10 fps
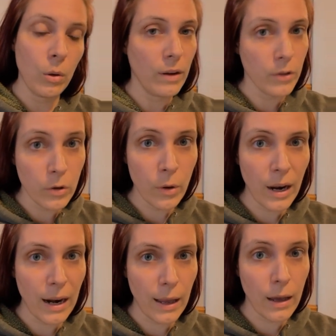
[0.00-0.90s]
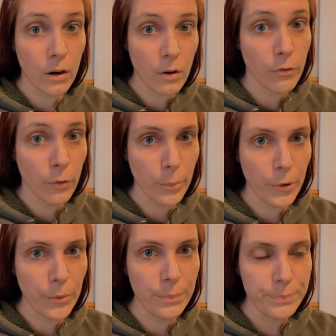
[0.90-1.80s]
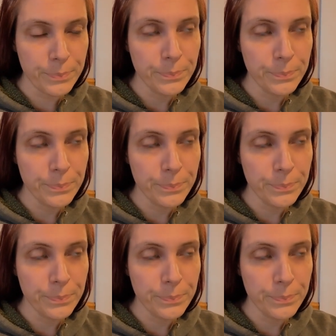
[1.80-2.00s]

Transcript: and if you do it at night under a full moon,